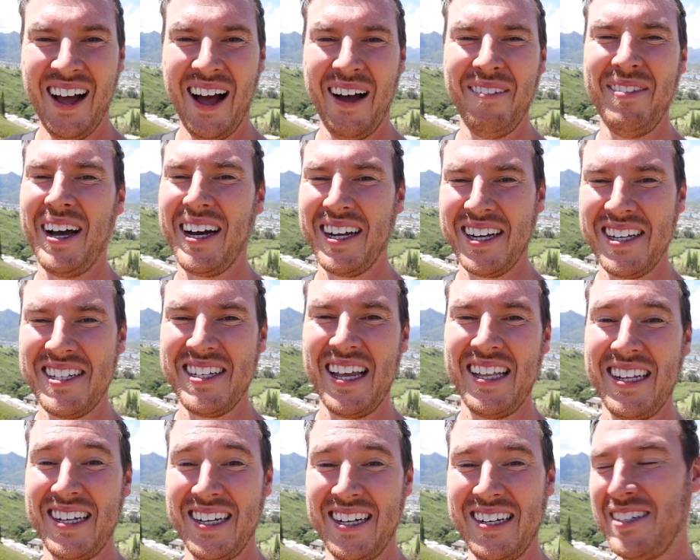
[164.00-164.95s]
I'm not gonna
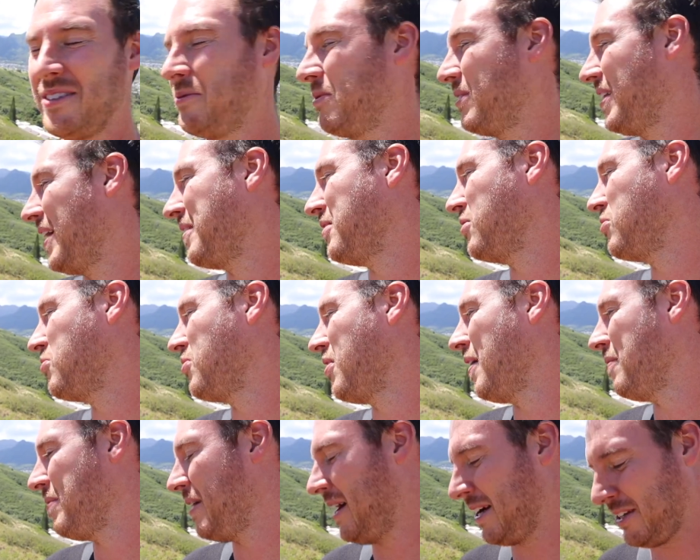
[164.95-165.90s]
say that it isn't without its
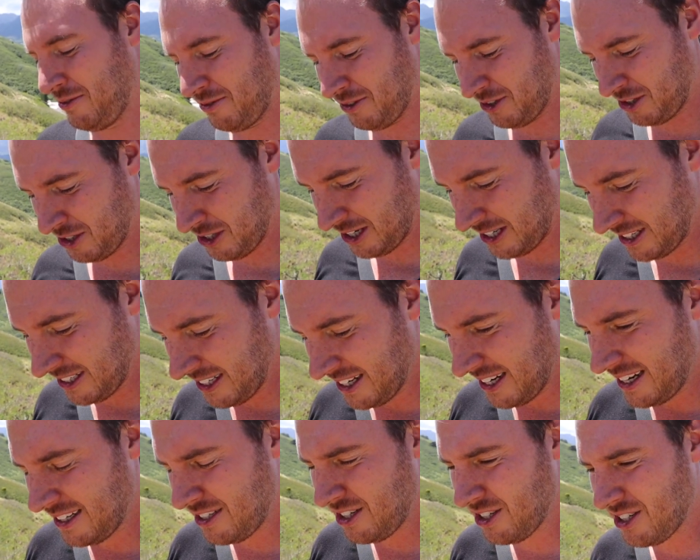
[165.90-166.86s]
drawbacks, for sure.
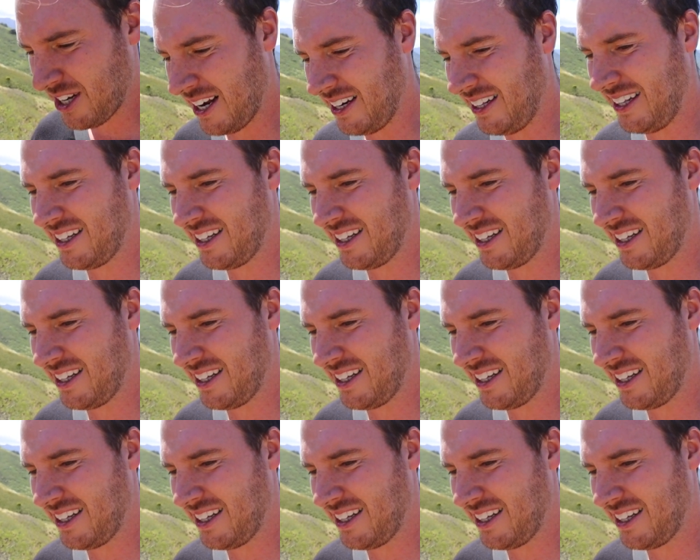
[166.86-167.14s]
It's just kind